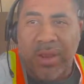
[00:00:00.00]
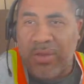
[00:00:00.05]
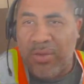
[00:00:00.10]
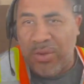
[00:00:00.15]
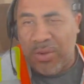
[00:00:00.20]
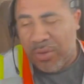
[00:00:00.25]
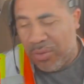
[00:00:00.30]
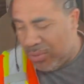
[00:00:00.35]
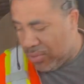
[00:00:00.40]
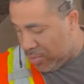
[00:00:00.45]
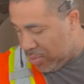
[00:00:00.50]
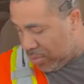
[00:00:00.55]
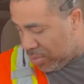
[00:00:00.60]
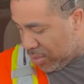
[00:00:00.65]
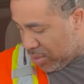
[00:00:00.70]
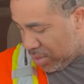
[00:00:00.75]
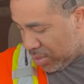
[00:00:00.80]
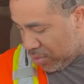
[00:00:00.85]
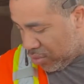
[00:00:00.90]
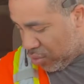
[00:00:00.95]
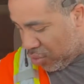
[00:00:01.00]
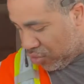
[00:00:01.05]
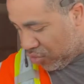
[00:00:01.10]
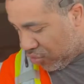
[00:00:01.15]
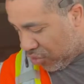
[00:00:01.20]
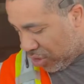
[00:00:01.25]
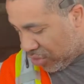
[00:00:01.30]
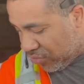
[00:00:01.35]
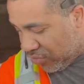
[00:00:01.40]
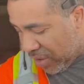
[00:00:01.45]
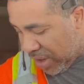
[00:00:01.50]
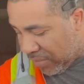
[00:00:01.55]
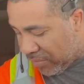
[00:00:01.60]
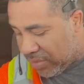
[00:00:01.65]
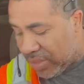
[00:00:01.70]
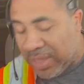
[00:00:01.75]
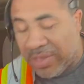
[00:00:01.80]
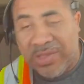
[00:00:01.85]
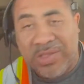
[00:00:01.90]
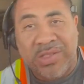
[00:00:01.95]
you know, you're a truck driver.
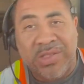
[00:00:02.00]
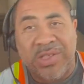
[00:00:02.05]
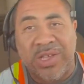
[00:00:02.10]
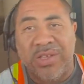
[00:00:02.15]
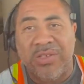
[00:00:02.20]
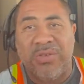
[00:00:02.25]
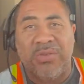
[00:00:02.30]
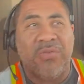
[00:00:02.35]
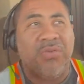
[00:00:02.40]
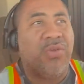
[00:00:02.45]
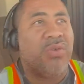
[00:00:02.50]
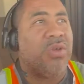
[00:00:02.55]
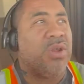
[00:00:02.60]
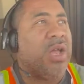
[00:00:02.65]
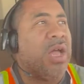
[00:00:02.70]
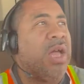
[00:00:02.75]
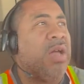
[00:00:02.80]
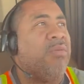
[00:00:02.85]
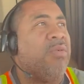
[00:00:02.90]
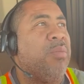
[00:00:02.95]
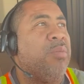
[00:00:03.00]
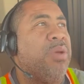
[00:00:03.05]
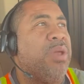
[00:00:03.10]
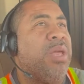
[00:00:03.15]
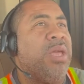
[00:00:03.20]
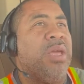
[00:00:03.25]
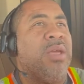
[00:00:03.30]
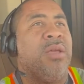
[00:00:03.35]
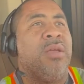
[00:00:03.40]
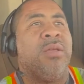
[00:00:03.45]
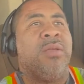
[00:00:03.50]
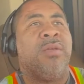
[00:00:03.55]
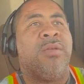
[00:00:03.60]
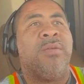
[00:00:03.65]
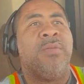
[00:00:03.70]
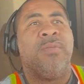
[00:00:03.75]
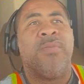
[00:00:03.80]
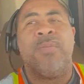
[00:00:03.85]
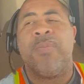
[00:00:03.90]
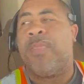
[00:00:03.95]
That's essential for you to have up in hand.
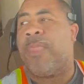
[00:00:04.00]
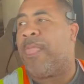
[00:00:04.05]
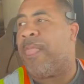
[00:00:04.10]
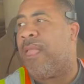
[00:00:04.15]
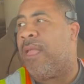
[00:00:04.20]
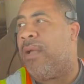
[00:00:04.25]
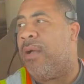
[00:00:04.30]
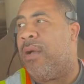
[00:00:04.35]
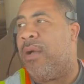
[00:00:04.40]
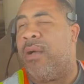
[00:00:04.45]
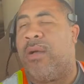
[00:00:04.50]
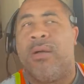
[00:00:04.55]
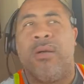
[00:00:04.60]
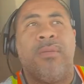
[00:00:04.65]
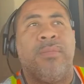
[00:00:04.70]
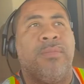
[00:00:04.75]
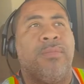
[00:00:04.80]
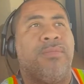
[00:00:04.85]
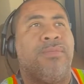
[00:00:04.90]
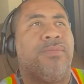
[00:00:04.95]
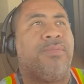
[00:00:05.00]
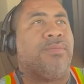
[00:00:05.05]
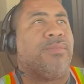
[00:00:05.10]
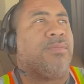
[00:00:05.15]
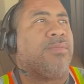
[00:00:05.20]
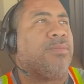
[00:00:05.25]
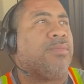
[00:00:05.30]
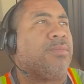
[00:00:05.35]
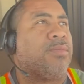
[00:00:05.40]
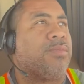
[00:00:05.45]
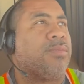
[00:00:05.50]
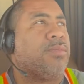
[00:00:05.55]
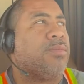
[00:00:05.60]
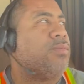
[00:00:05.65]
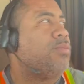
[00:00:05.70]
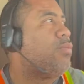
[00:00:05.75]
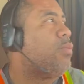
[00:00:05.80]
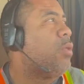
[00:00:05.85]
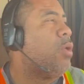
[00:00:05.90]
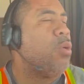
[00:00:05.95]
Um,
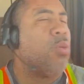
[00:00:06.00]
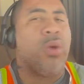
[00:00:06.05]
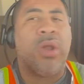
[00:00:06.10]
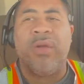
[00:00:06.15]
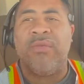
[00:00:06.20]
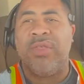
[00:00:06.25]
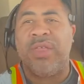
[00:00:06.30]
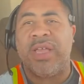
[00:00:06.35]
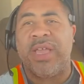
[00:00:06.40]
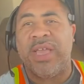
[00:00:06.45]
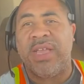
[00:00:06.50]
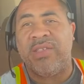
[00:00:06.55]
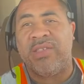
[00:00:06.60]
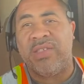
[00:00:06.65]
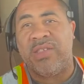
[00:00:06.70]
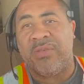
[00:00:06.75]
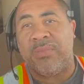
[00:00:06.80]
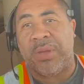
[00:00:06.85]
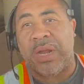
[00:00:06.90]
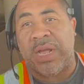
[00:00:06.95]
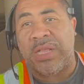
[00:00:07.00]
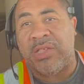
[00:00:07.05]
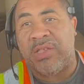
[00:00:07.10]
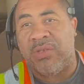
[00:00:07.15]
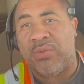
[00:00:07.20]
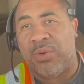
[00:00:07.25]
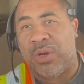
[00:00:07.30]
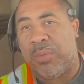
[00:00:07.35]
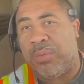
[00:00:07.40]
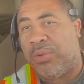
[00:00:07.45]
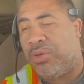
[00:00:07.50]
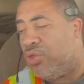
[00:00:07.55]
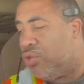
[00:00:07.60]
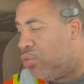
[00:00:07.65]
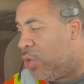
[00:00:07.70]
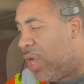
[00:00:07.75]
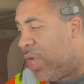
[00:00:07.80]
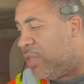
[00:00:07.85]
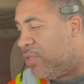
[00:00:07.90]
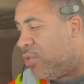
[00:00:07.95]
whatever the case is. But I just want to put you
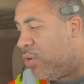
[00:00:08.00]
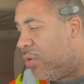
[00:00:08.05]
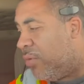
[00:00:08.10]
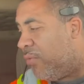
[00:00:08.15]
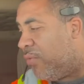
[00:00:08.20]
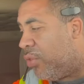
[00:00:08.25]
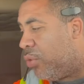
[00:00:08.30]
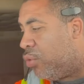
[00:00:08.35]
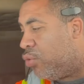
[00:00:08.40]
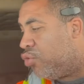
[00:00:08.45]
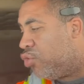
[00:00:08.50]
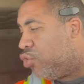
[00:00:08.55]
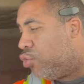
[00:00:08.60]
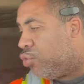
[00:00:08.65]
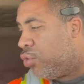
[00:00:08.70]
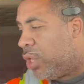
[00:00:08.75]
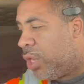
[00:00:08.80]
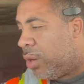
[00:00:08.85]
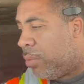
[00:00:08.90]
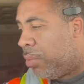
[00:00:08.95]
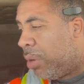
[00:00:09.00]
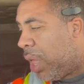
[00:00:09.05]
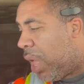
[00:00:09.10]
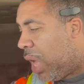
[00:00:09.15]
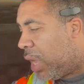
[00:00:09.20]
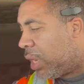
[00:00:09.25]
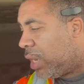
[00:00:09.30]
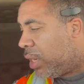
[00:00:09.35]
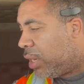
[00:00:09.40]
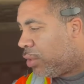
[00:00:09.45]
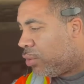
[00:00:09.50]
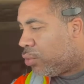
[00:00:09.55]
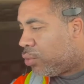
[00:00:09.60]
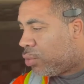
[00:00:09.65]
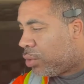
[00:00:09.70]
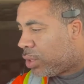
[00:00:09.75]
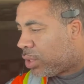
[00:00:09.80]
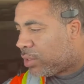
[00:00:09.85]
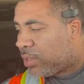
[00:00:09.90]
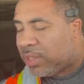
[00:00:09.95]
guys on for those of you that are blogging and
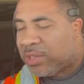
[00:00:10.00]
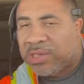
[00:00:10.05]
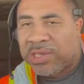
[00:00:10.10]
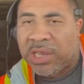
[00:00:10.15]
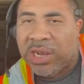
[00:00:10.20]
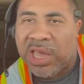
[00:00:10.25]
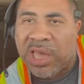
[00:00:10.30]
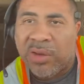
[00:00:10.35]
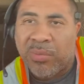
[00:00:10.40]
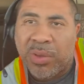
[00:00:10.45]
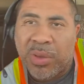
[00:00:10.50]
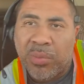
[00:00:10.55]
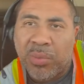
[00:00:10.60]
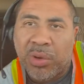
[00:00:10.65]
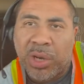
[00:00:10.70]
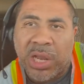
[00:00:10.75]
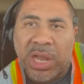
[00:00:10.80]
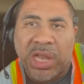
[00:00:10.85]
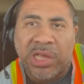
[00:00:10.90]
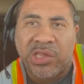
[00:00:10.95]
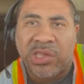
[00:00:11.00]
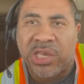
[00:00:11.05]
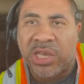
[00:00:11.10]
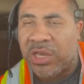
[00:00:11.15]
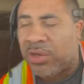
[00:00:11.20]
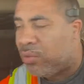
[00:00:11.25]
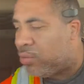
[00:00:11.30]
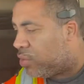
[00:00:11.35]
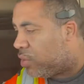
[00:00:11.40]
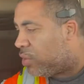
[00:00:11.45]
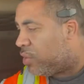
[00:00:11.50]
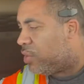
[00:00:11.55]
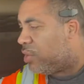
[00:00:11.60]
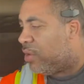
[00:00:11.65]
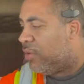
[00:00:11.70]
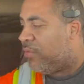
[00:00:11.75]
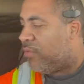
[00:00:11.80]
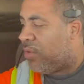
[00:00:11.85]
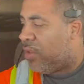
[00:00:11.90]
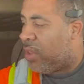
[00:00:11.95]
doing, because I see a lot of people that got channels and
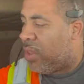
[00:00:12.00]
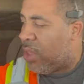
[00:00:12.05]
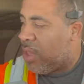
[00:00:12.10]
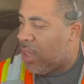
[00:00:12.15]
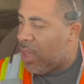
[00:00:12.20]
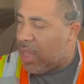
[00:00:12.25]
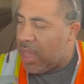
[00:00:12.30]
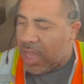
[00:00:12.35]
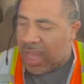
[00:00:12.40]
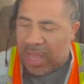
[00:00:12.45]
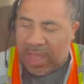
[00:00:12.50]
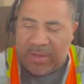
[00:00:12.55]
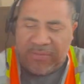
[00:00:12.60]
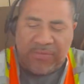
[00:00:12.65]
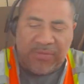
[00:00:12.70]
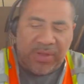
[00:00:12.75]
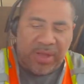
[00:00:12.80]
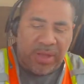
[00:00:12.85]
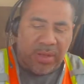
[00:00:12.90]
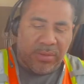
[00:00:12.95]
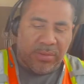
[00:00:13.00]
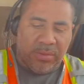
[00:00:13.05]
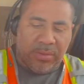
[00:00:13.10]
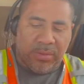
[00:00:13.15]
stuff. I found